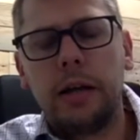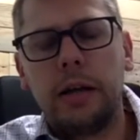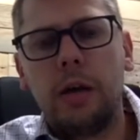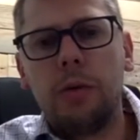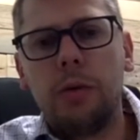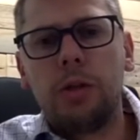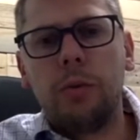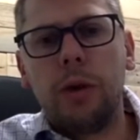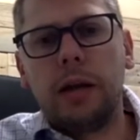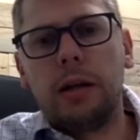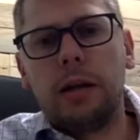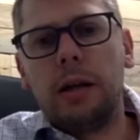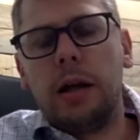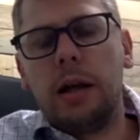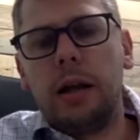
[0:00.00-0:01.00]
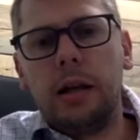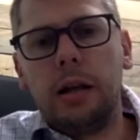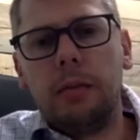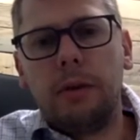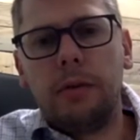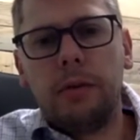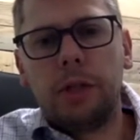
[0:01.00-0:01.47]
I know we had a
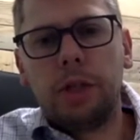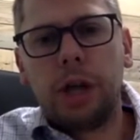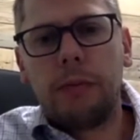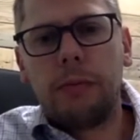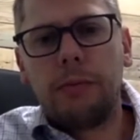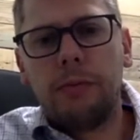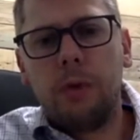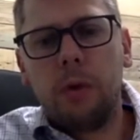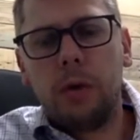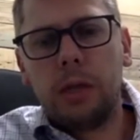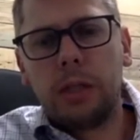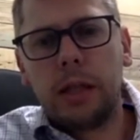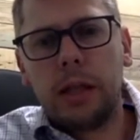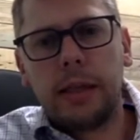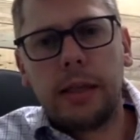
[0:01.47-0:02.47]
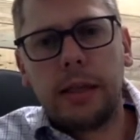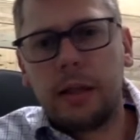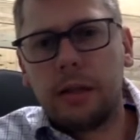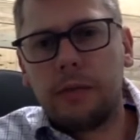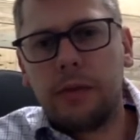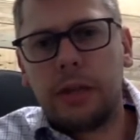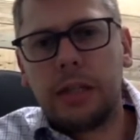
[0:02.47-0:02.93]
little bit of a chat before this, and I think
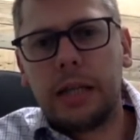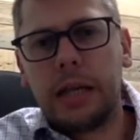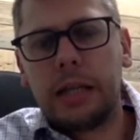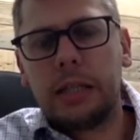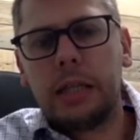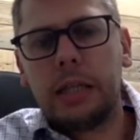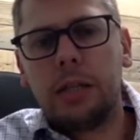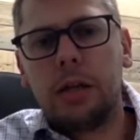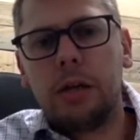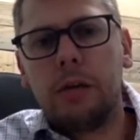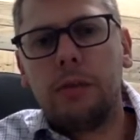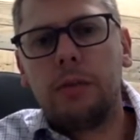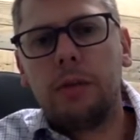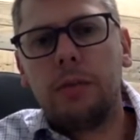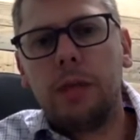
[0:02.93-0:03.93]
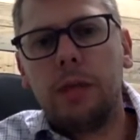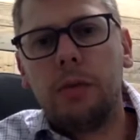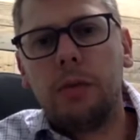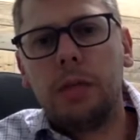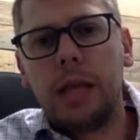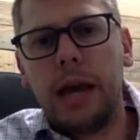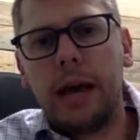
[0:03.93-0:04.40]
that's fantastic. So if somebody
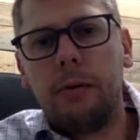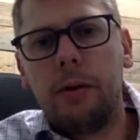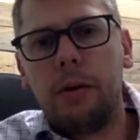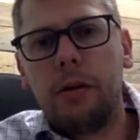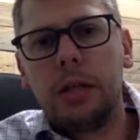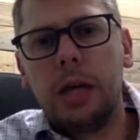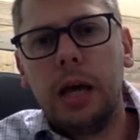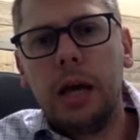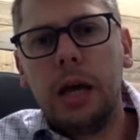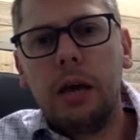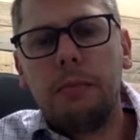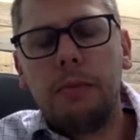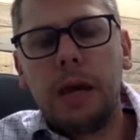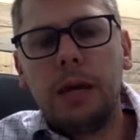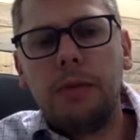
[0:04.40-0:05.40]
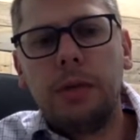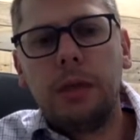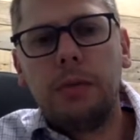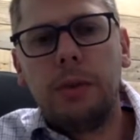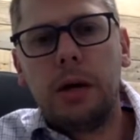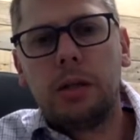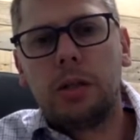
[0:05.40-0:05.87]
there and maybe
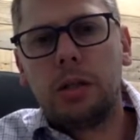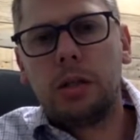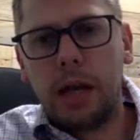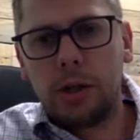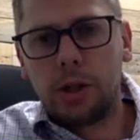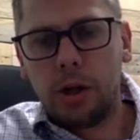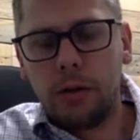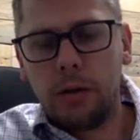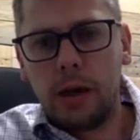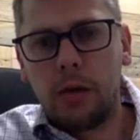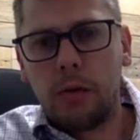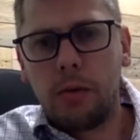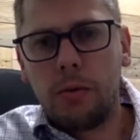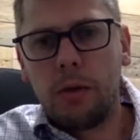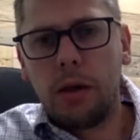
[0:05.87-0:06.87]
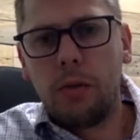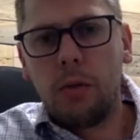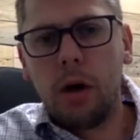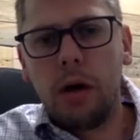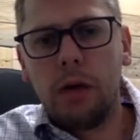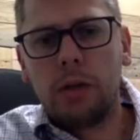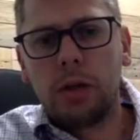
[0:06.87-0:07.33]
the person, showing the equipment, they
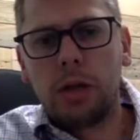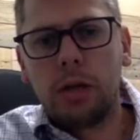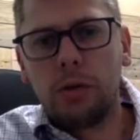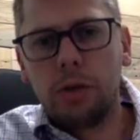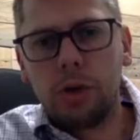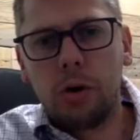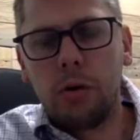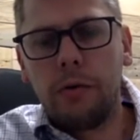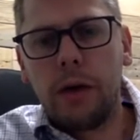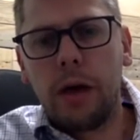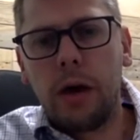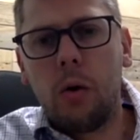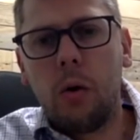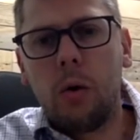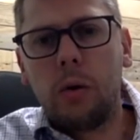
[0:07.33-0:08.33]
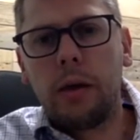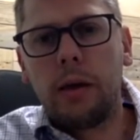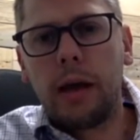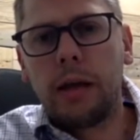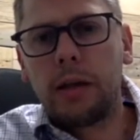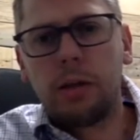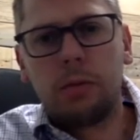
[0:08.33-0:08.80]
weren't so sure of it, or they
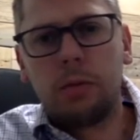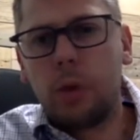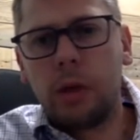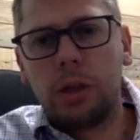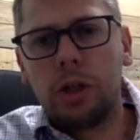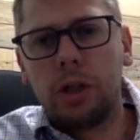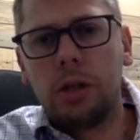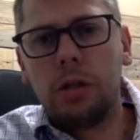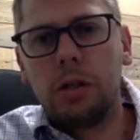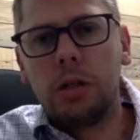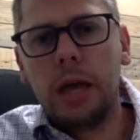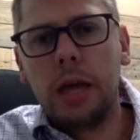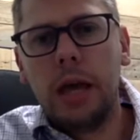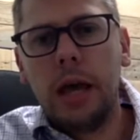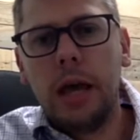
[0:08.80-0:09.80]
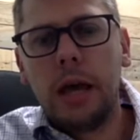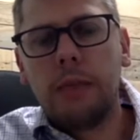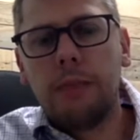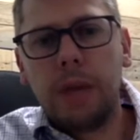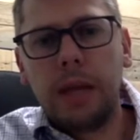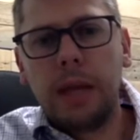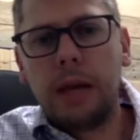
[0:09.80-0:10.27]
had some questions,
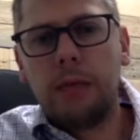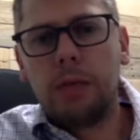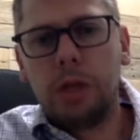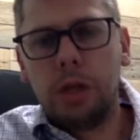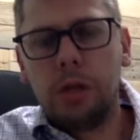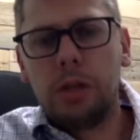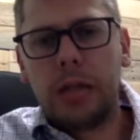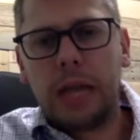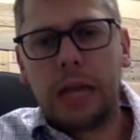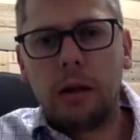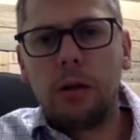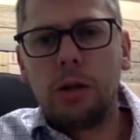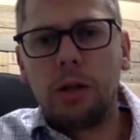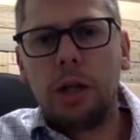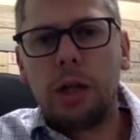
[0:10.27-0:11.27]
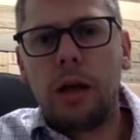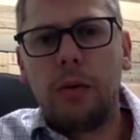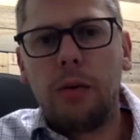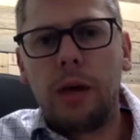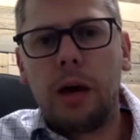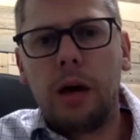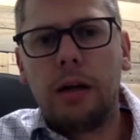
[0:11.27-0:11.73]
being able to use technology like
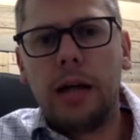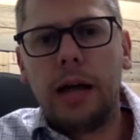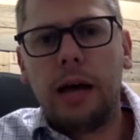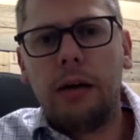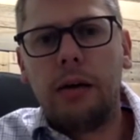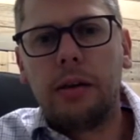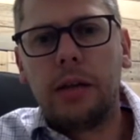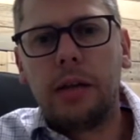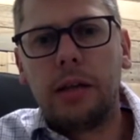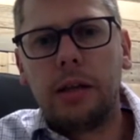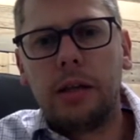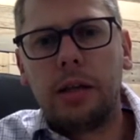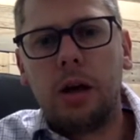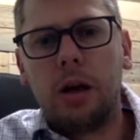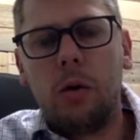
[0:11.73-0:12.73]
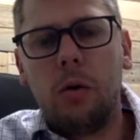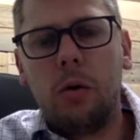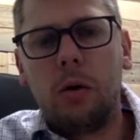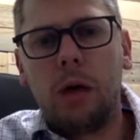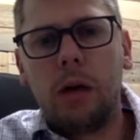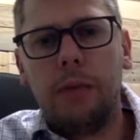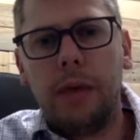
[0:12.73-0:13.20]
we are now, I think this whole
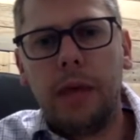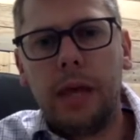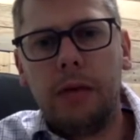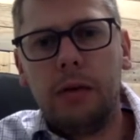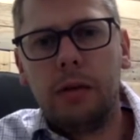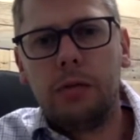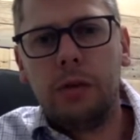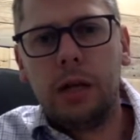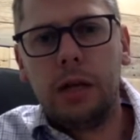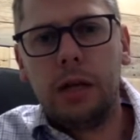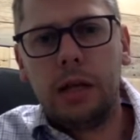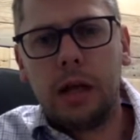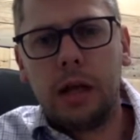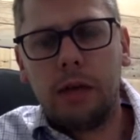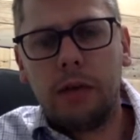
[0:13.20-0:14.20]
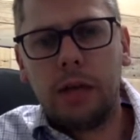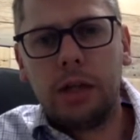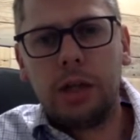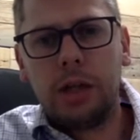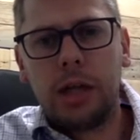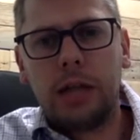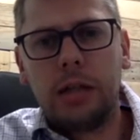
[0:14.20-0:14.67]
kind of period's really kind of
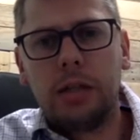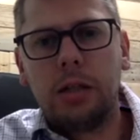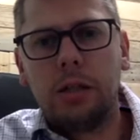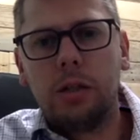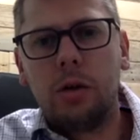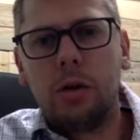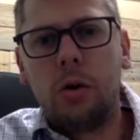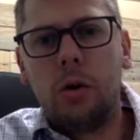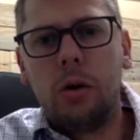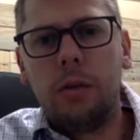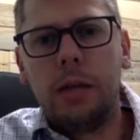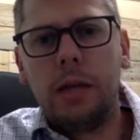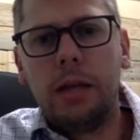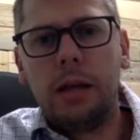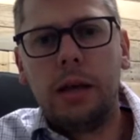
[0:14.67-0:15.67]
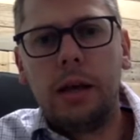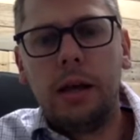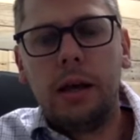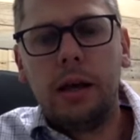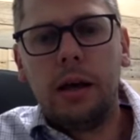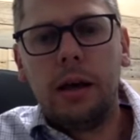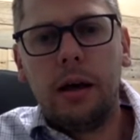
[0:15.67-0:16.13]
educated us all. I mean,
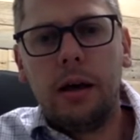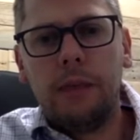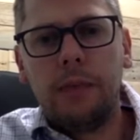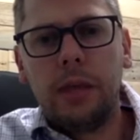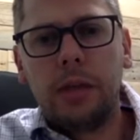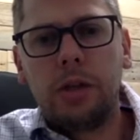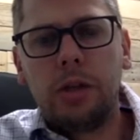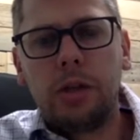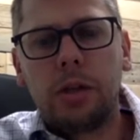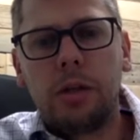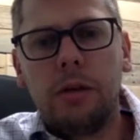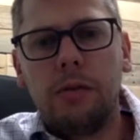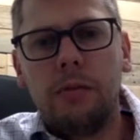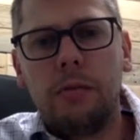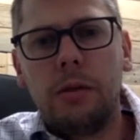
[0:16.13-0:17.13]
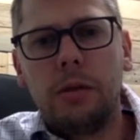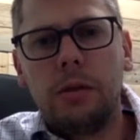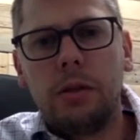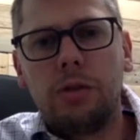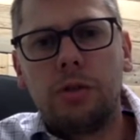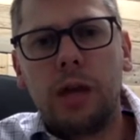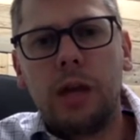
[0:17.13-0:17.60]
it's
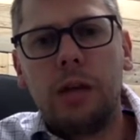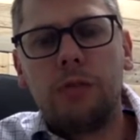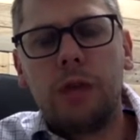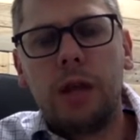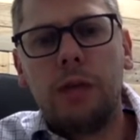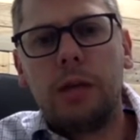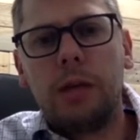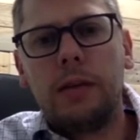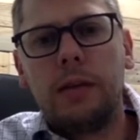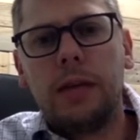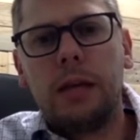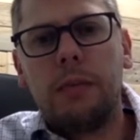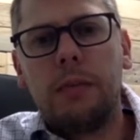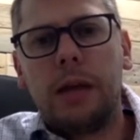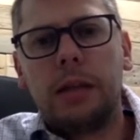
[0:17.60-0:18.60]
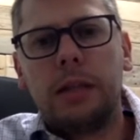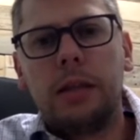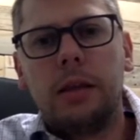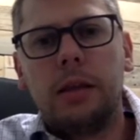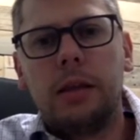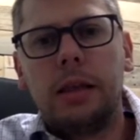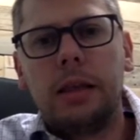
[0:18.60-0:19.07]
strange really when you think about it,
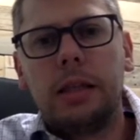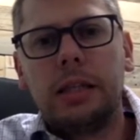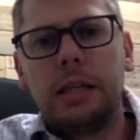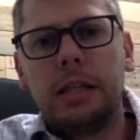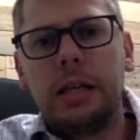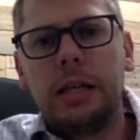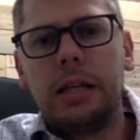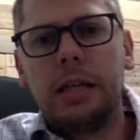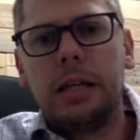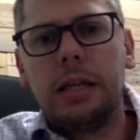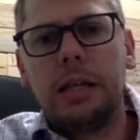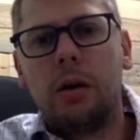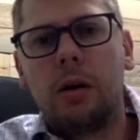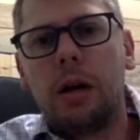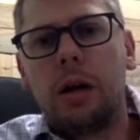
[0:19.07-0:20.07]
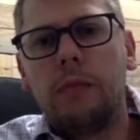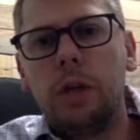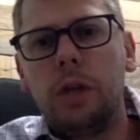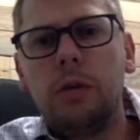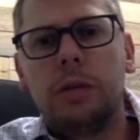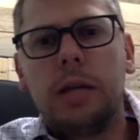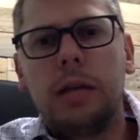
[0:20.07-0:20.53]
that it's not kind of
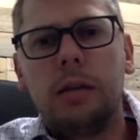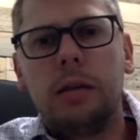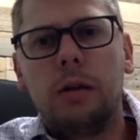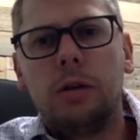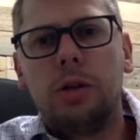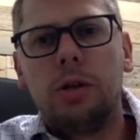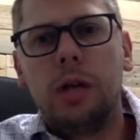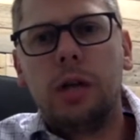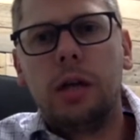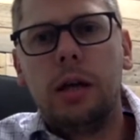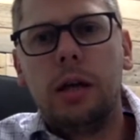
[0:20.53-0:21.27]
new technology.